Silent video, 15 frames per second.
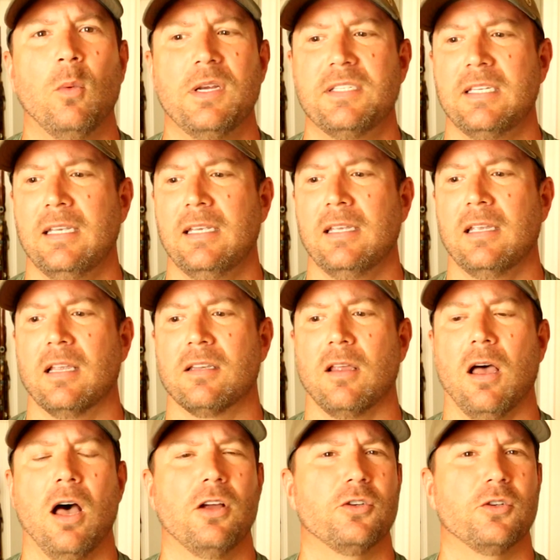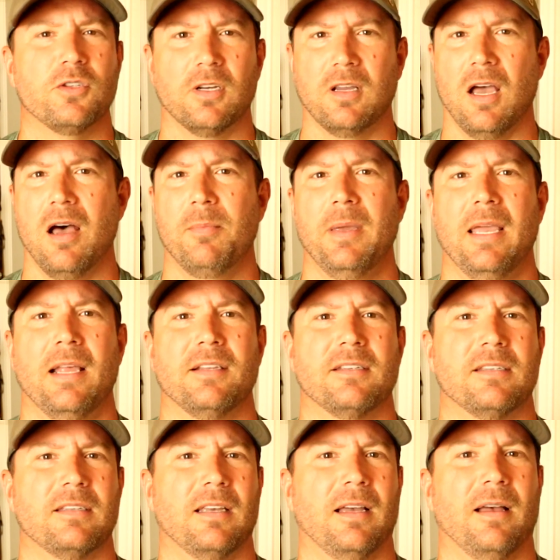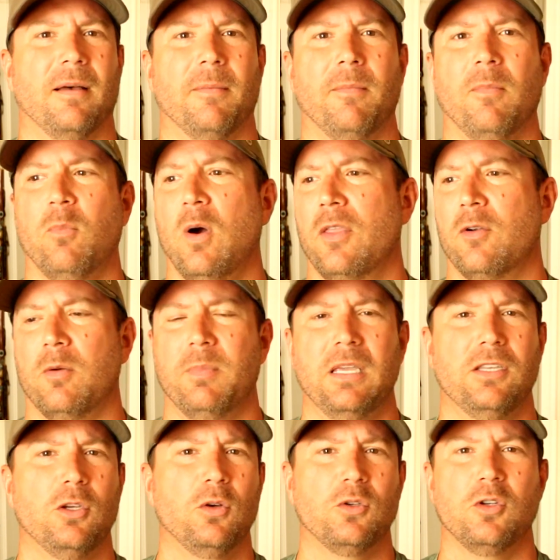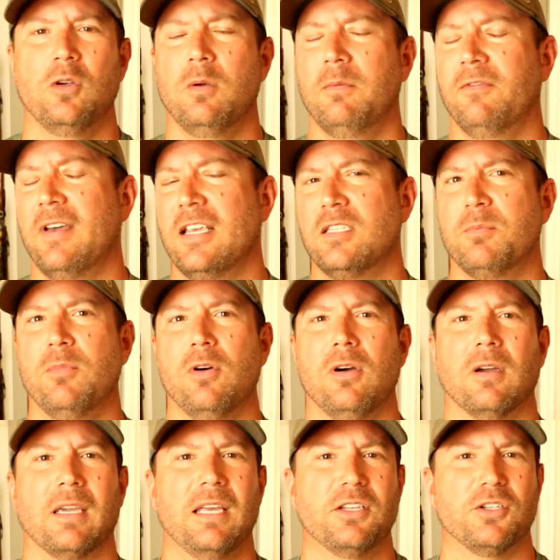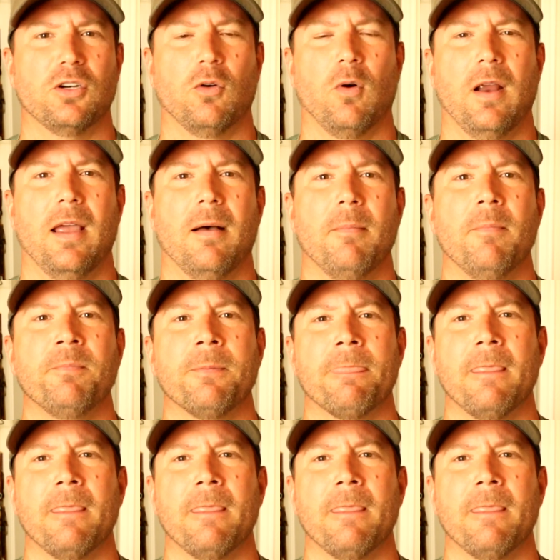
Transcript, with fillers: We see hundreds of comments, uh, whether it be YouTube, Facebook, Instagram.